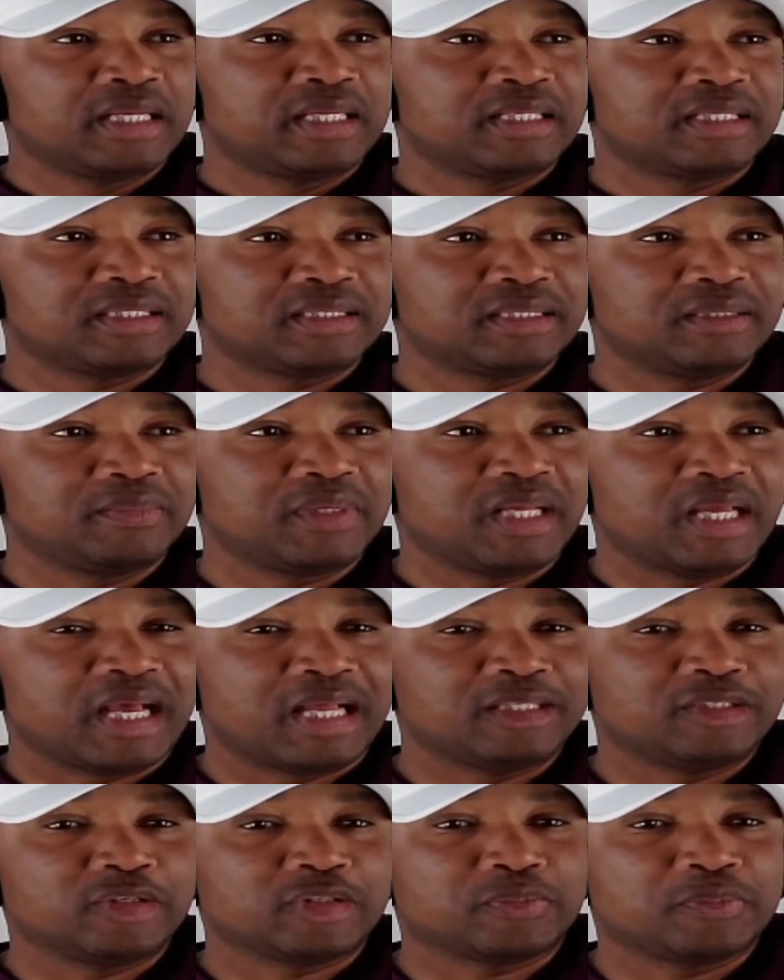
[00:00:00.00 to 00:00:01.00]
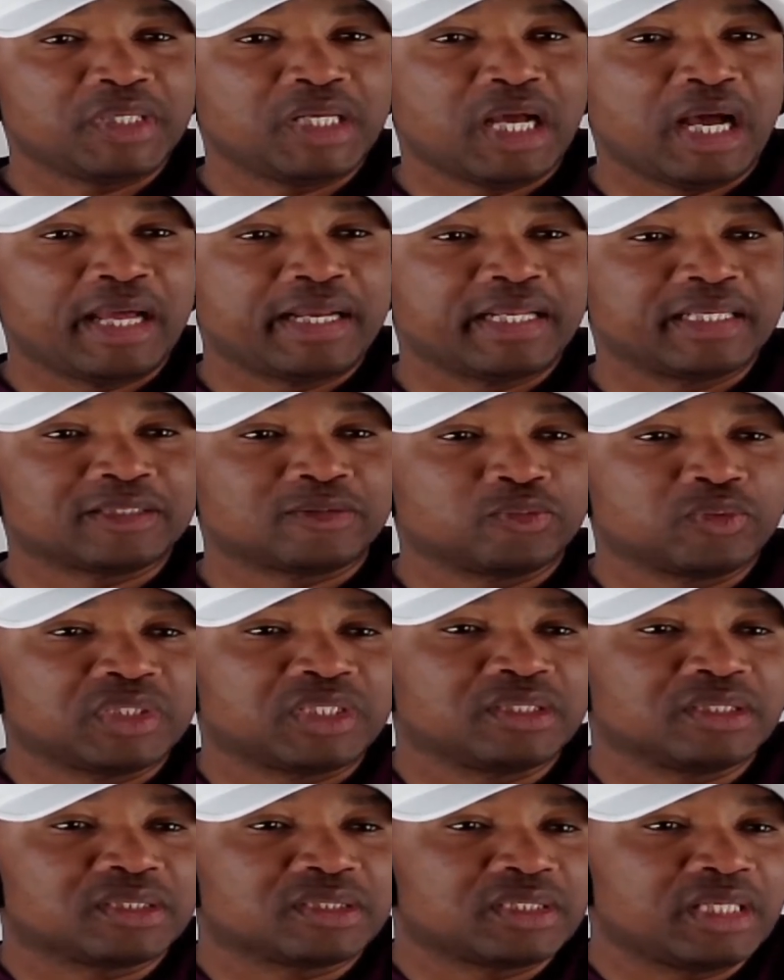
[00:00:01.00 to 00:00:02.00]
You see me? And just be honest with
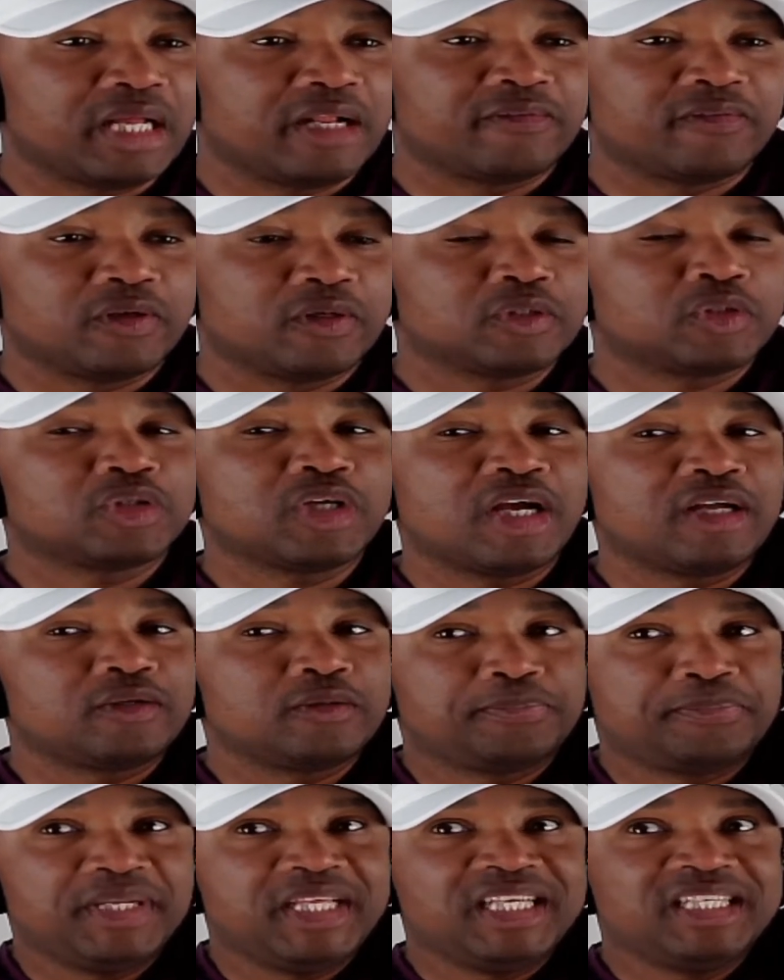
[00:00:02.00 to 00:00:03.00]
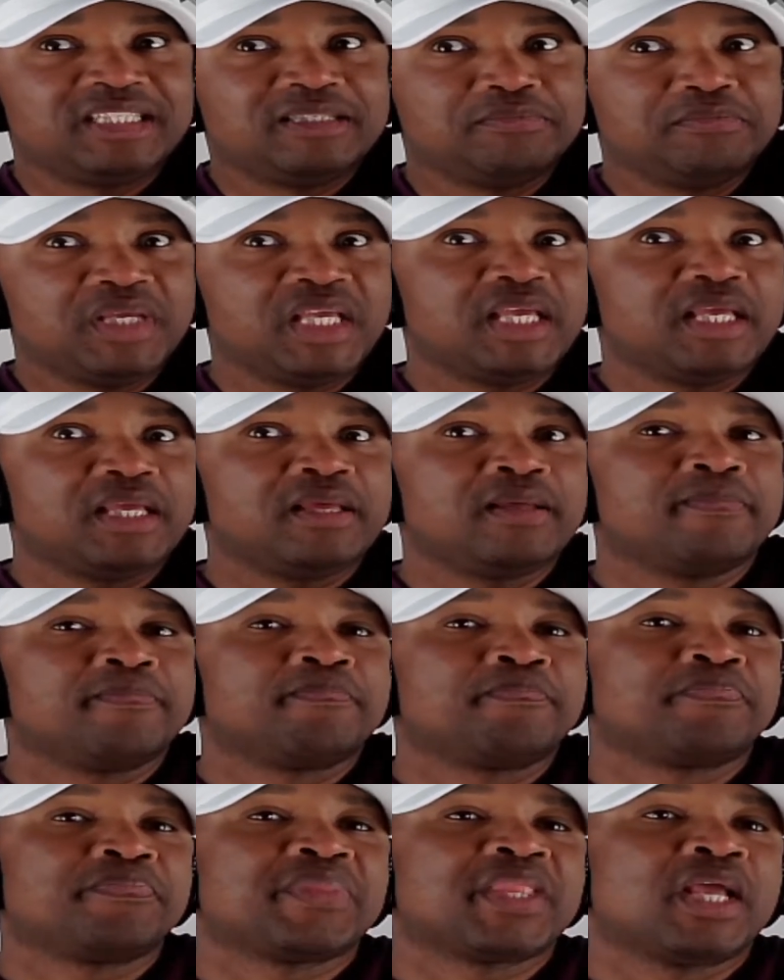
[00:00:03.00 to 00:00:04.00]
yourself. Don't try to please me
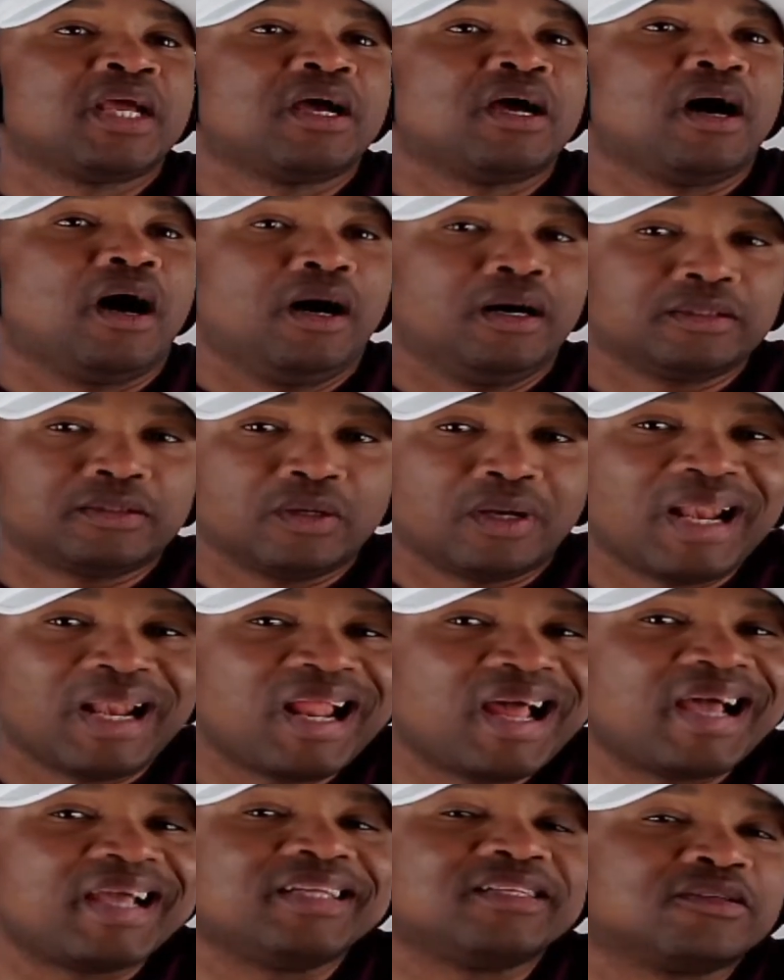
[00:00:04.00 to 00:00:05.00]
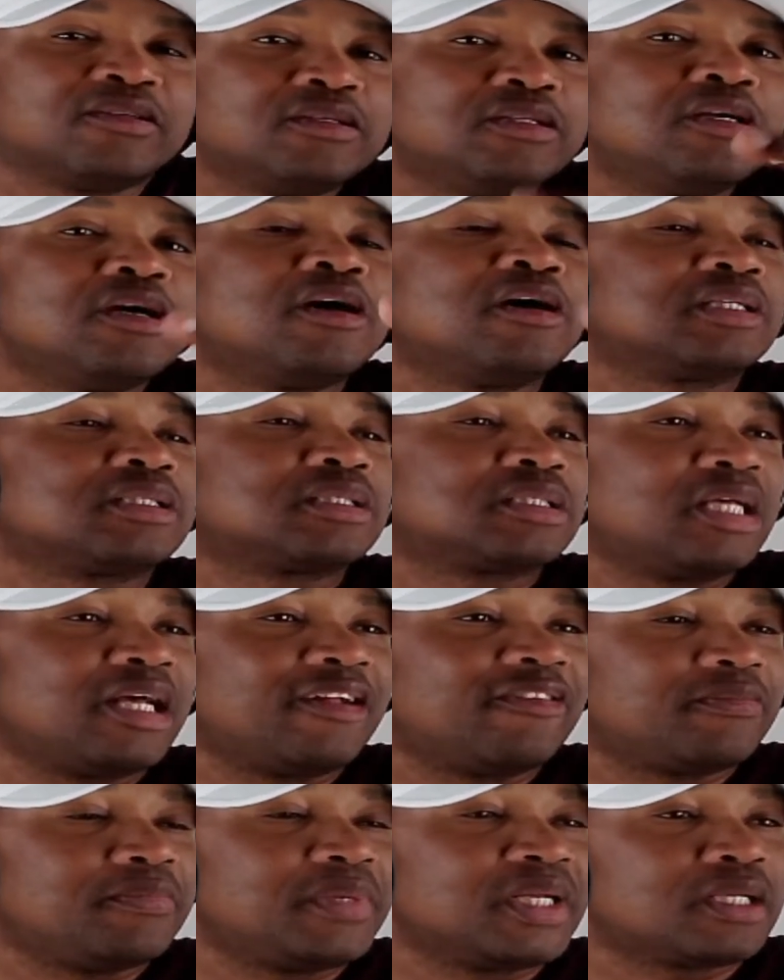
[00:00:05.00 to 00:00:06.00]
or to lie to
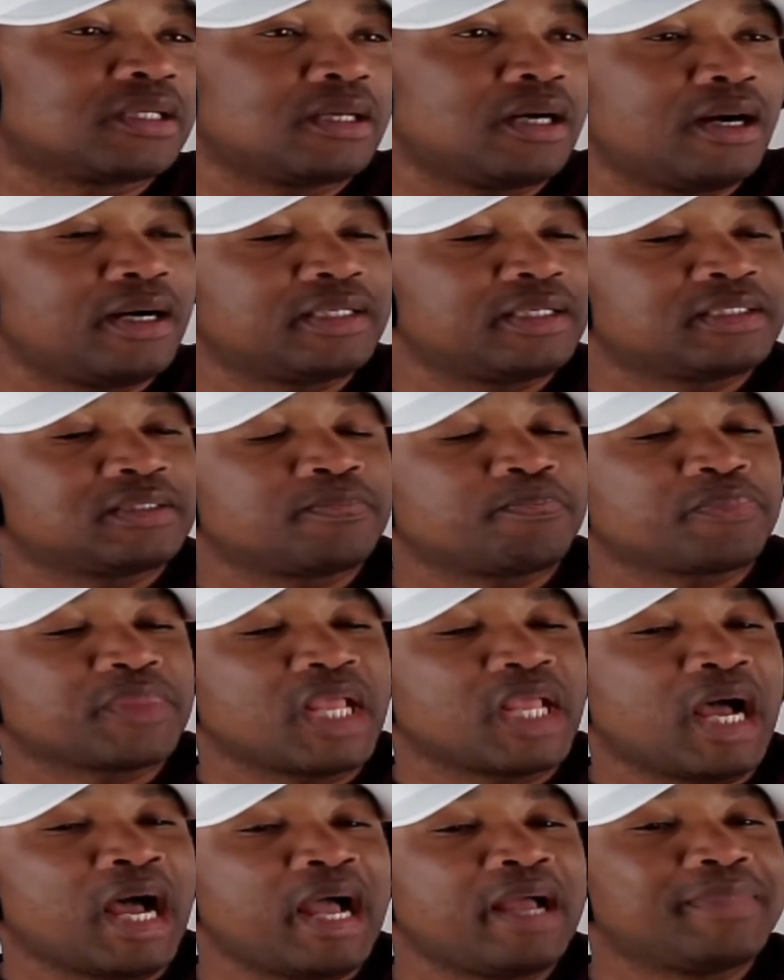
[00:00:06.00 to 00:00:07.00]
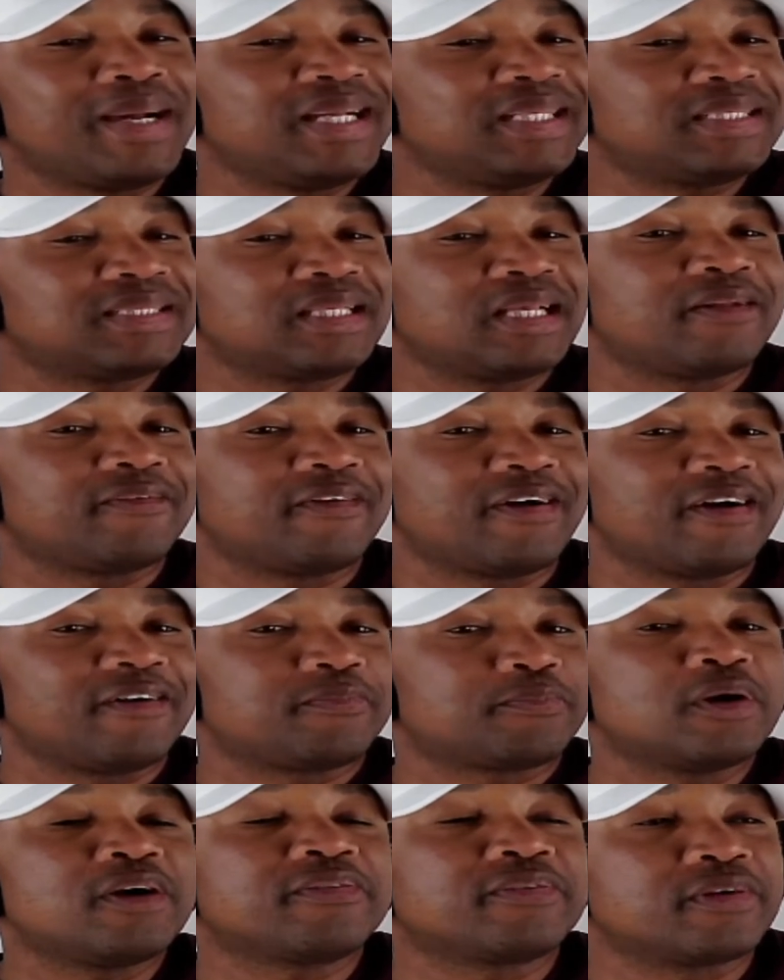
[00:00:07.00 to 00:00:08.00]
yourself. Because I myself
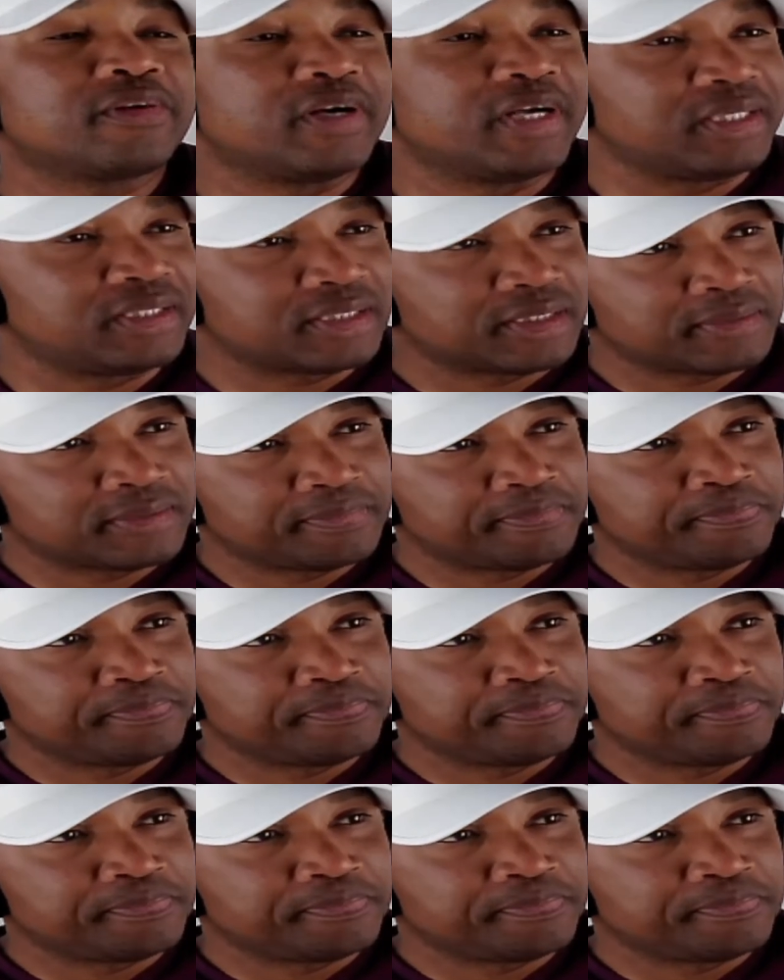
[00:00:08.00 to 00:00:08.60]
have preference.